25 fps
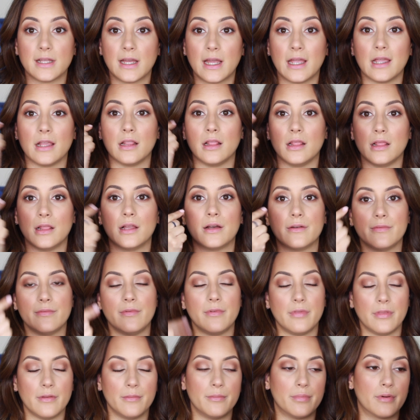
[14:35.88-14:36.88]
I
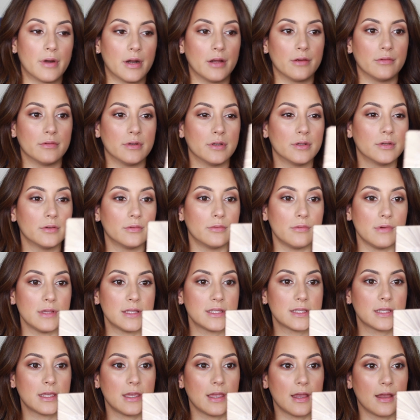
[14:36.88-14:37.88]
love the brown
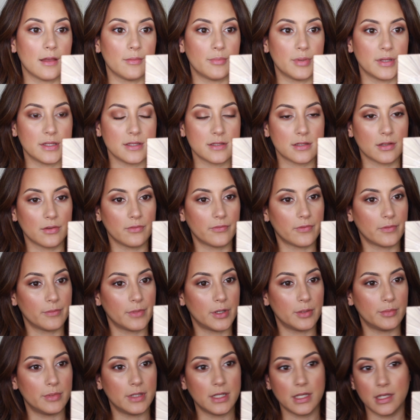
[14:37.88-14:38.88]
Whiskey eye pencil from
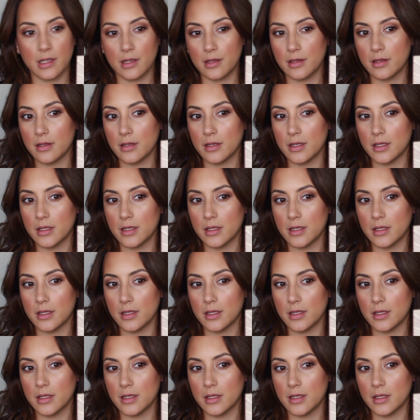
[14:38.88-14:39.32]
Urban Decay.